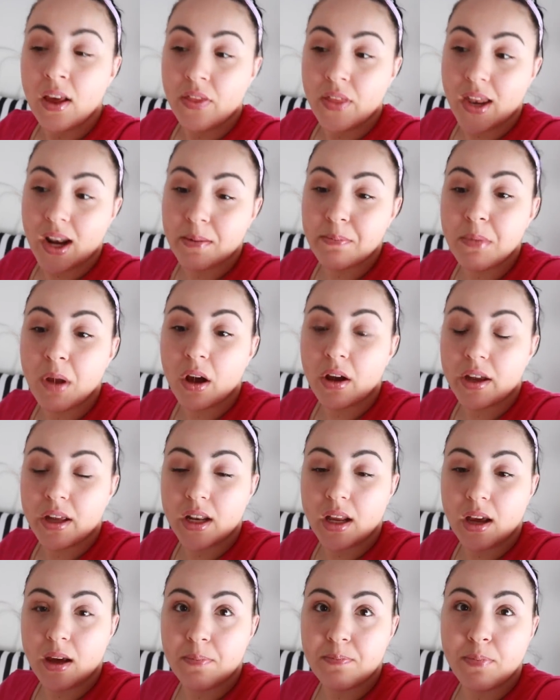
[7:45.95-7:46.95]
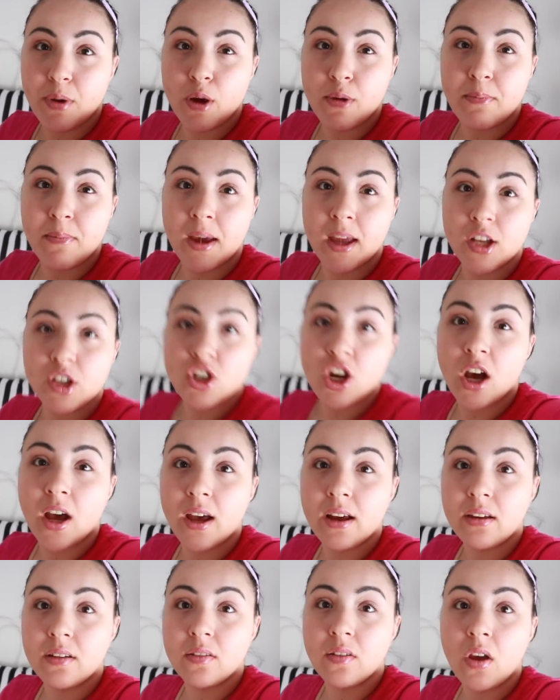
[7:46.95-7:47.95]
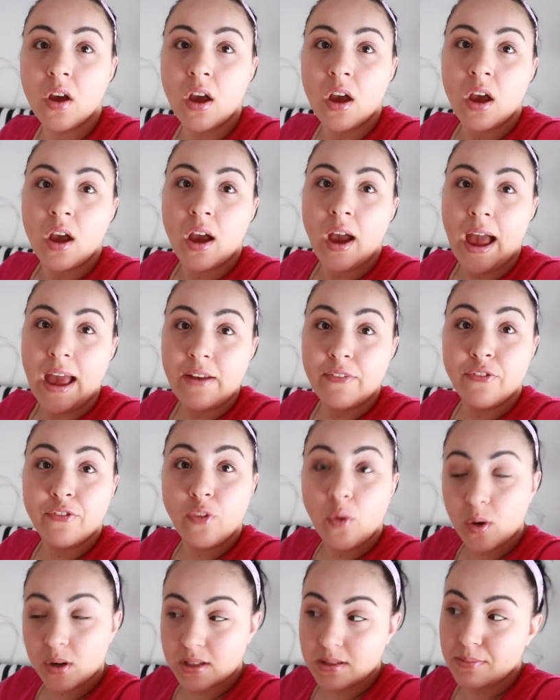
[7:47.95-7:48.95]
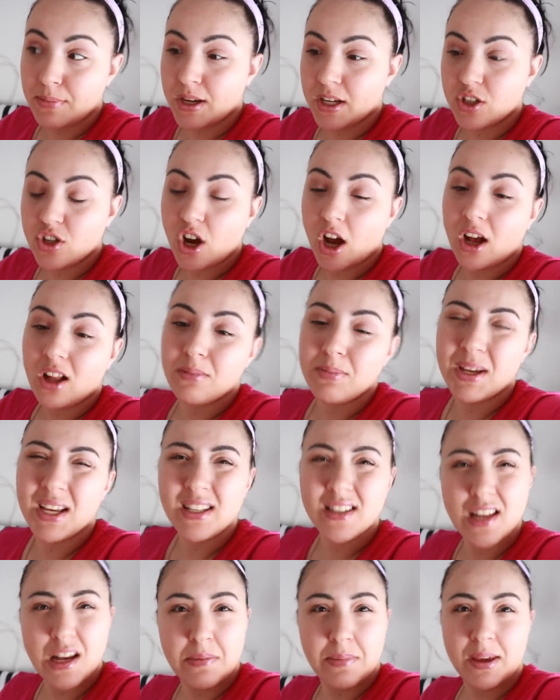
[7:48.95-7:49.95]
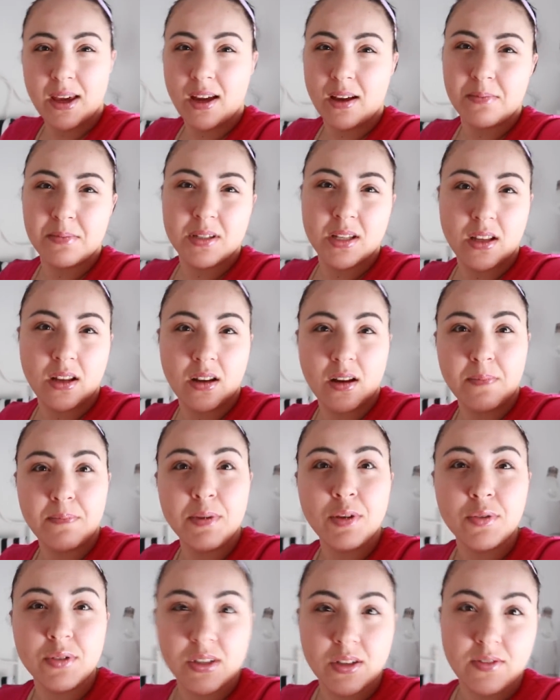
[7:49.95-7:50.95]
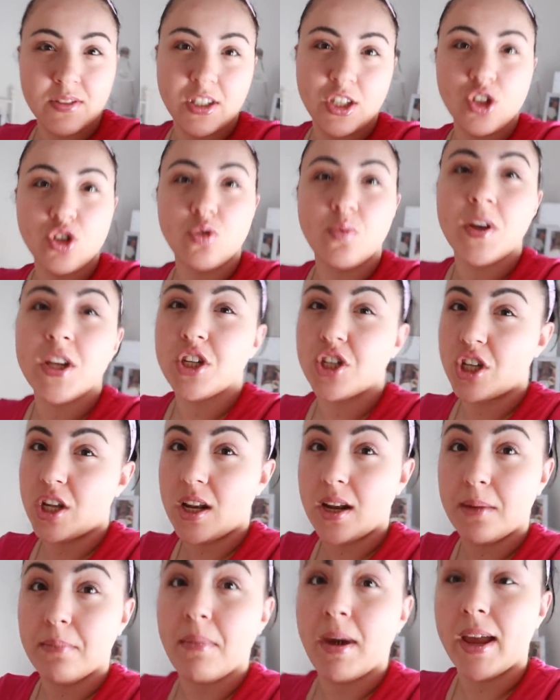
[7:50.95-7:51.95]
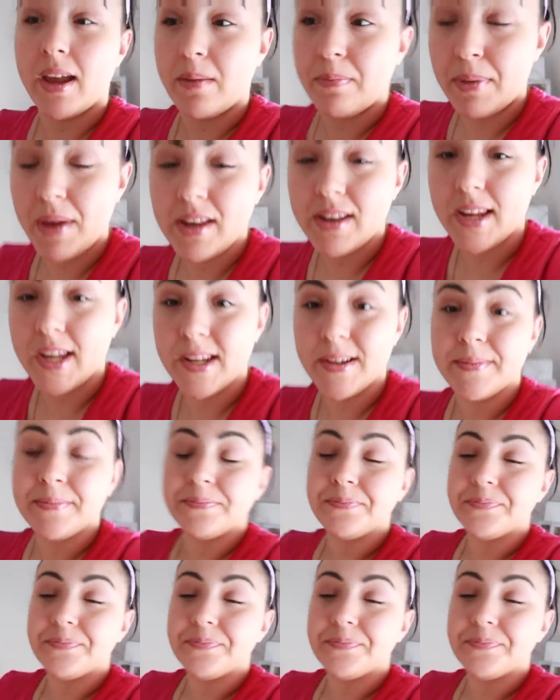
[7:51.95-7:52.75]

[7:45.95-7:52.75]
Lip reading: then I'm not gonna put my child and force my child, because then it becomes an abusive situation in my opinion.